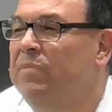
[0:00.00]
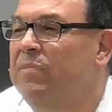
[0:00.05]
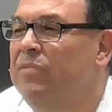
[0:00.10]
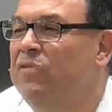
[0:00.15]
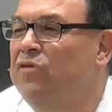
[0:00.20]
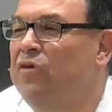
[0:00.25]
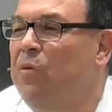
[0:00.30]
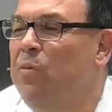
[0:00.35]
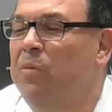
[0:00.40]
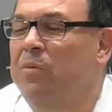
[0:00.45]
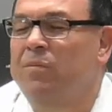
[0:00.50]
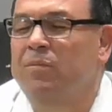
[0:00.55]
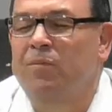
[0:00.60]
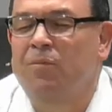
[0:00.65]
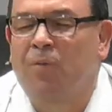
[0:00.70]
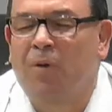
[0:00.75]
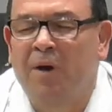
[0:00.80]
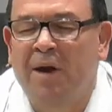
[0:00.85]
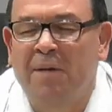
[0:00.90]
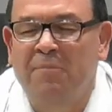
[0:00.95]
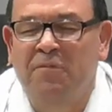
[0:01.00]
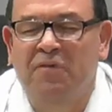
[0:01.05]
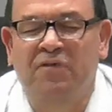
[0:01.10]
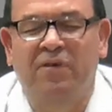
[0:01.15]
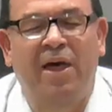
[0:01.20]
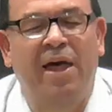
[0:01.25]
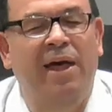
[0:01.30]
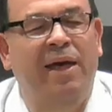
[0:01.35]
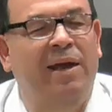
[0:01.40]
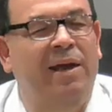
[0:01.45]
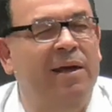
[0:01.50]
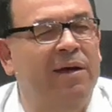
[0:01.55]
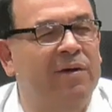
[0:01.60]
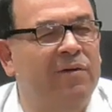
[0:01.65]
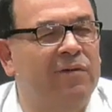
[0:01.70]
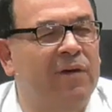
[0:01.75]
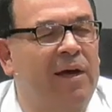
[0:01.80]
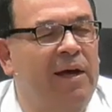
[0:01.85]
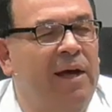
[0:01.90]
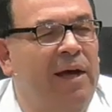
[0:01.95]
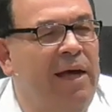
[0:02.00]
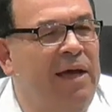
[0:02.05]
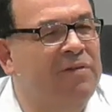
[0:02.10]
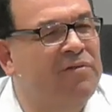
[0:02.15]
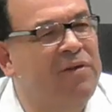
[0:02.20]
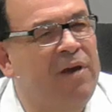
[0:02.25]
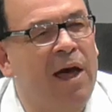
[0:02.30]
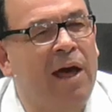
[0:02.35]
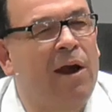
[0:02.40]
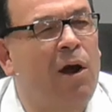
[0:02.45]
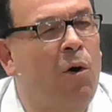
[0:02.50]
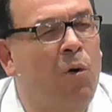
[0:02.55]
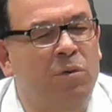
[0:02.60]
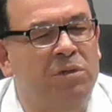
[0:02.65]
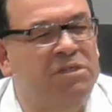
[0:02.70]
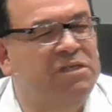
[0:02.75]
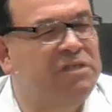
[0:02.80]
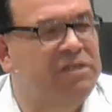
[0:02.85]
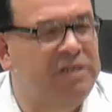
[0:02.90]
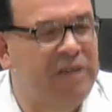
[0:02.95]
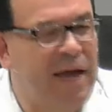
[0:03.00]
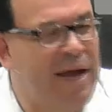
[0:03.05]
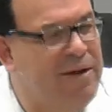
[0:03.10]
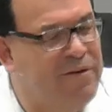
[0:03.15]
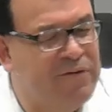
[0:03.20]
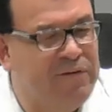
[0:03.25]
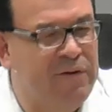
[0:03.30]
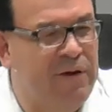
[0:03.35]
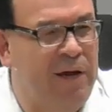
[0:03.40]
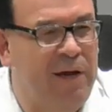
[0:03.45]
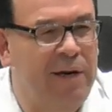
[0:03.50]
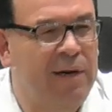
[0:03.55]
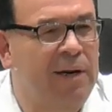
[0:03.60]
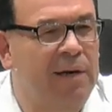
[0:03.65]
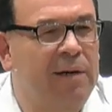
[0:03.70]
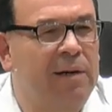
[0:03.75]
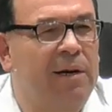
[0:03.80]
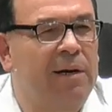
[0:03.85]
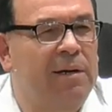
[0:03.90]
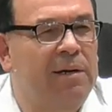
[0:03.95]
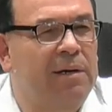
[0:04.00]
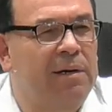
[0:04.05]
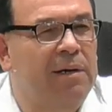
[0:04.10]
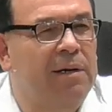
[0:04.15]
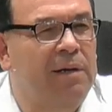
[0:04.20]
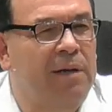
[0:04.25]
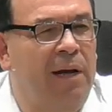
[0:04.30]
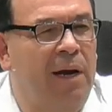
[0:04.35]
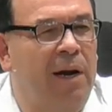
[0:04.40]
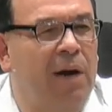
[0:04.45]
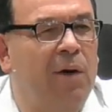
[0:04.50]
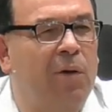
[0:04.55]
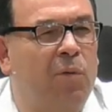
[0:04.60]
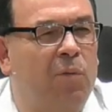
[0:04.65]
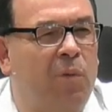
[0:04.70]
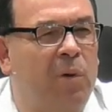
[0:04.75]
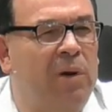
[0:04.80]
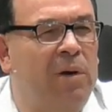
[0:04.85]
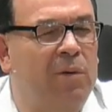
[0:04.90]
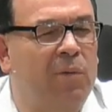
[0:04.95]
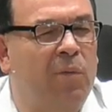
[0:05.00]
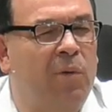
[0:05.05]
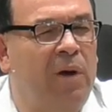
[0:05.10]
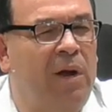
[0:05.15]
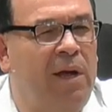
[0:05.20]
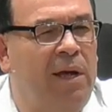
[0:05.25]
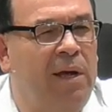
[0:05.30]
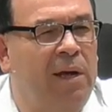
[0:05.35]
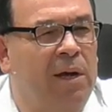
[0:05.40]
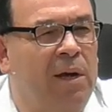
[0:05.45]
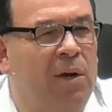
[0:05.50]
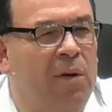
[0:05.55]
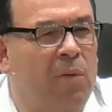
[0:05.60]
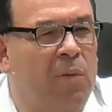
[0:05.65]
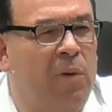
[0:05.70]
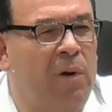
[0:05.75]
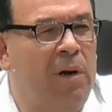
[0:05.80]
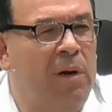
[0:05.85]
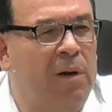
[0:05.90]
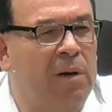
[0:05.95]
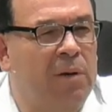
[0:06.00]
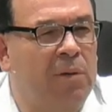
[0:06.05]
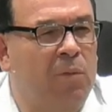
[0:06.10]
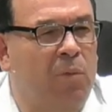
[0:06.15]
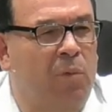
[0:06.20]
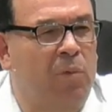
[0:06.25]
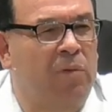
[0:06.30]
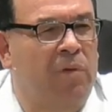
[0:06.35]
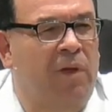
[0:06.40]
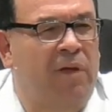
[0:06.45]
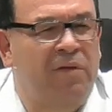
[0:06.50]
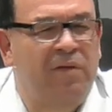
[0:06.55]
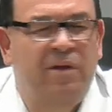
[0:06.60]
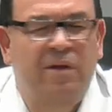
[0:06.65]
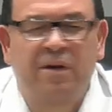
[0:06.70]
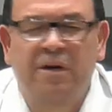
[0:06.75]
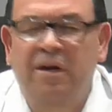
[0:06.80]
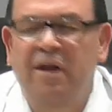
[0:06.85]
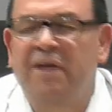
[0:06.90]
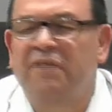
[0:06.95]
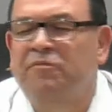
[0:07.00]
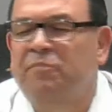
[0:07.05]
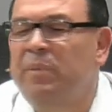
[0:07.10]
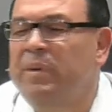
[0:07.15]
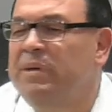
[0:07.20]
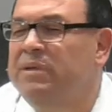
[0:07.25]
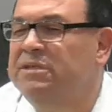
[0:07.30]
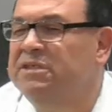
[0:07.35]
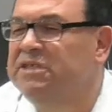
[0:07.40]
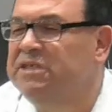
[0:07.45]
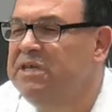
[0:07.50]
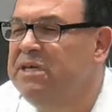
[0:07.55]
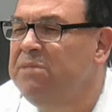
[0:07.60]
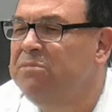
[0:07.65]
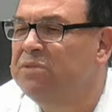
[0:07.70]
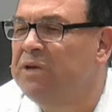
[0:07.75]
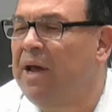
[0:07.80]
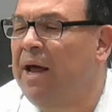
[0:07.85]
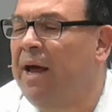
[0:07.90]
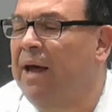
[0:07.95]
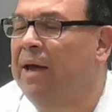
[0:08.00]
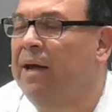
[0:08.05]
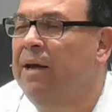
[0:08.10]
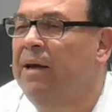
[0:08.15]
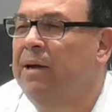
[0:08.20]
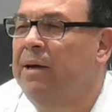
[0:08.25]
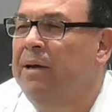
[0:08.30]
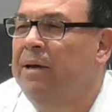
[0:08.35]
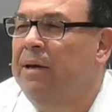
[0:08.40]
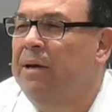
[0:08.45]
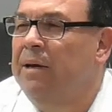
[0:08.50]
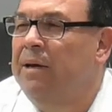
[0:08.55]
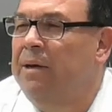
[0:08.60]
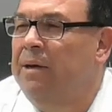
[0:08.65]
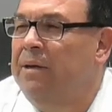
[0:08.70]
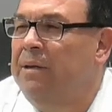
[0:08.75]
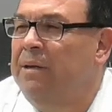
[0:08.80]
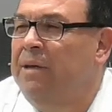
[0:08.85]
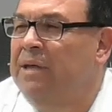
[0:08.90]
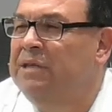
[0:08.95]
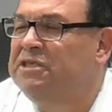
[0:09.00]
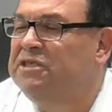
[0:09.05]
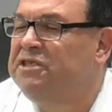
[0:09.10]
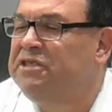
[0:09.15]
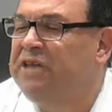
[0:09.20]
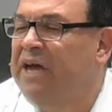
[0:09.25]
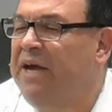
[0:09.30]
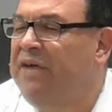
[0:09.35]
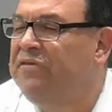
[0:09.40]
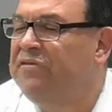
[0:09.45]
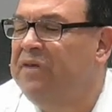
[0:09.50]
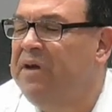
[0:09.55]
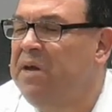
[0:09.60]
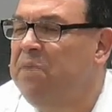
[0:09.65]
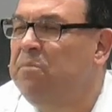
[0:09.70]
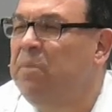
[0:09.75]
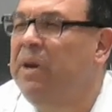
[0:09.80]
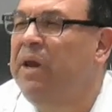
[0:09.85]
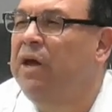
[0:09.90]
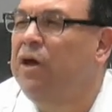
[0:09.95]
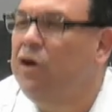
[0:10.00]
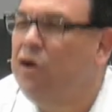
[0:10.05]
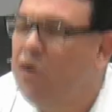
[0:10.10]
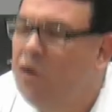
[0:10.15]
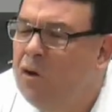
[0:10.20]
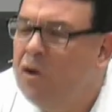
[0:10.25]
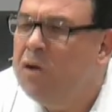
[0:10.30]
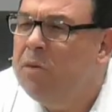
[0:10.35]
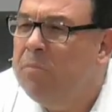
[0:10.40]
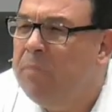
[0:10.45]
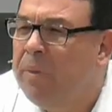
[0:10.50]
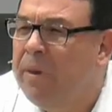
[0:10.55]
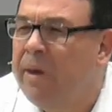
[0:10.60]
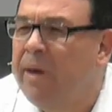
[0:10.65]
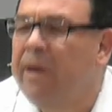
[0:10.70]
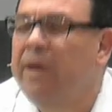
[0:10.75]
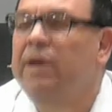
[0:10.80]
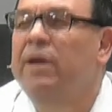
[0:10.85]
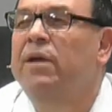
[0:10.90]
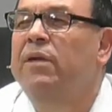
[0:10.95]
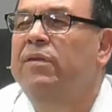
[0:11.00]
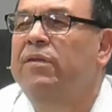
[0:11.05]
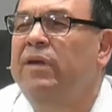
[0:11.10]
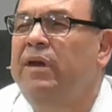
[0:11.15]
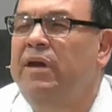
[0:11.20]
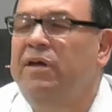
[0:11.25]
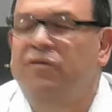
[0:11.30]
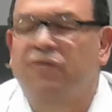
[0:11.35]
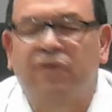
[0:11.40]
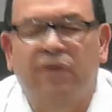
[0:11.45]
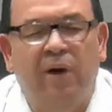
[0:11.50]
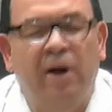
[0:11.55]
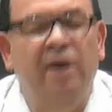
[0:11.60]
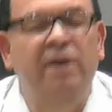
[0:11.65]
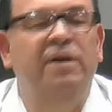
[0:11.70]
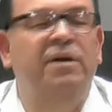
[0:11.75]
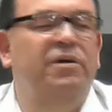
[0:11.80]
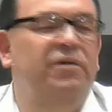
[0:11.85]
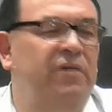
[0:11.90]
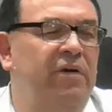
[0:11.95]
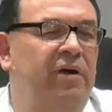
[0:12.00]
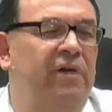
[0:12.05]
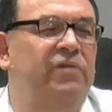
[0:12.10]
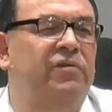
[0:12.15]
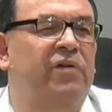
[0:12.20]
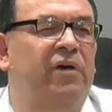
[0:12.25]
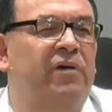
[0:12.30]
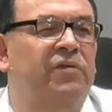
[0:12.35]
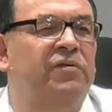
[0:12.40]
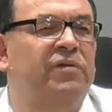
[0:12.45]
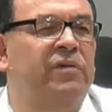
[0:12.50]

So what I'm saying is, it's not always chastening, you know, when, when he, when the, the discipline seems like uh, it's chastening, but it could be that he's trying to teach us